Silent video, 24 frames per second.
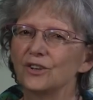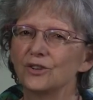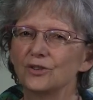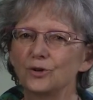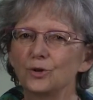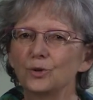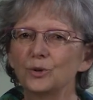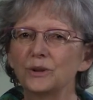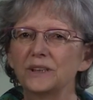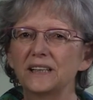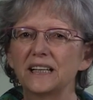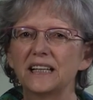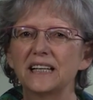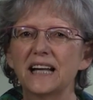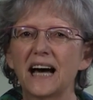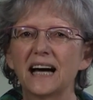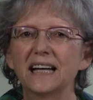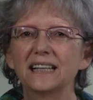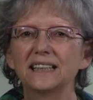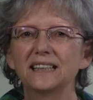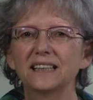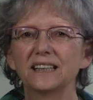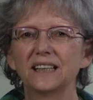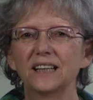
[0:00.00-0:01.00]
During the
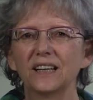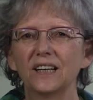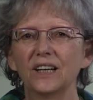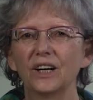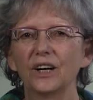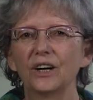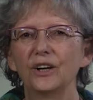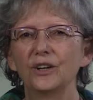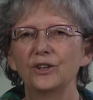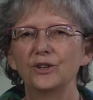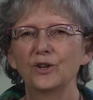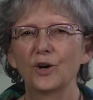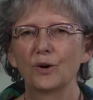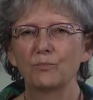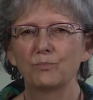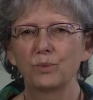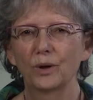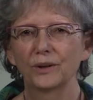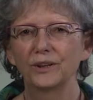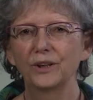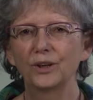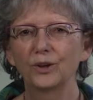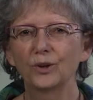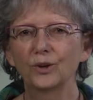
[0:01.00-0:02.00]
night, your
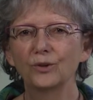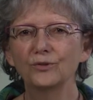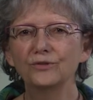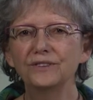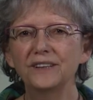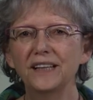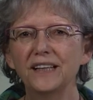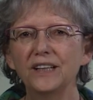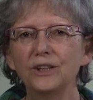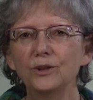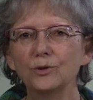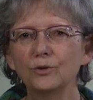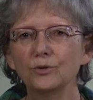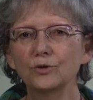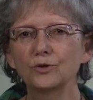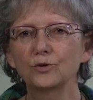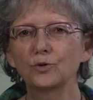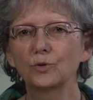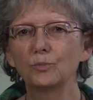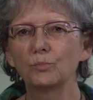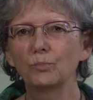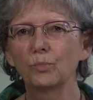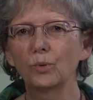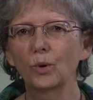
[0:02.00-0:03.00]
body continues
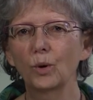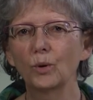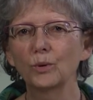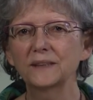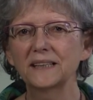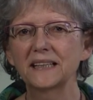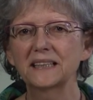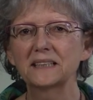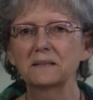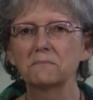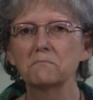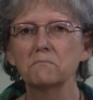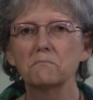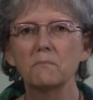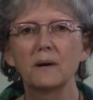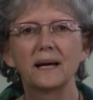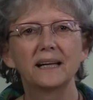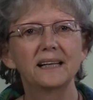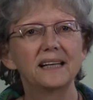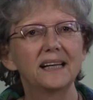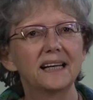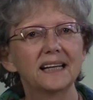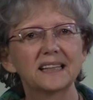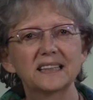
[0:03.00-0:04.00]
to process
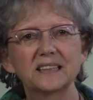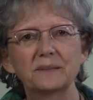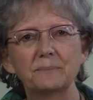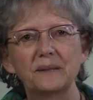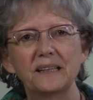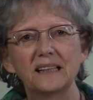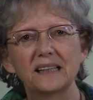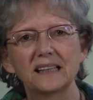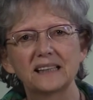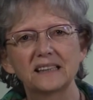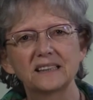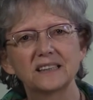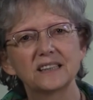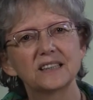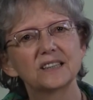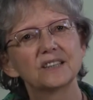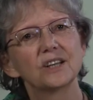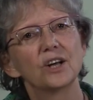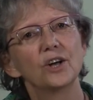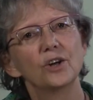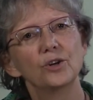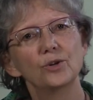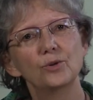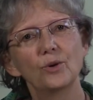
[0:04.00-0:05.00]
many experiences
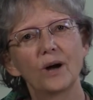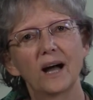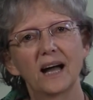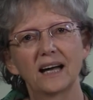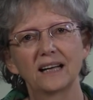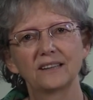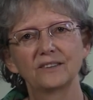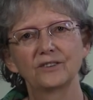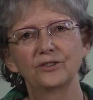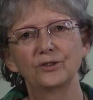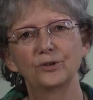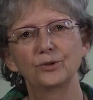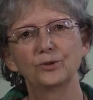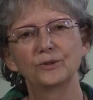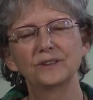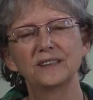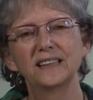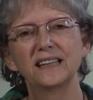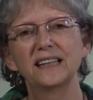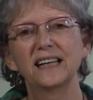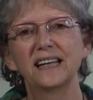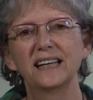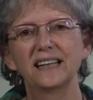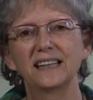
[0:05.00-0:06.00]
you had during the
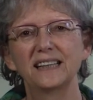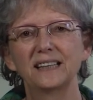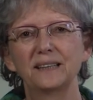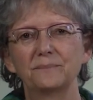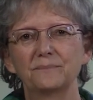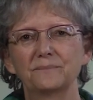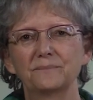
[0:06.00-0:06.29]
day.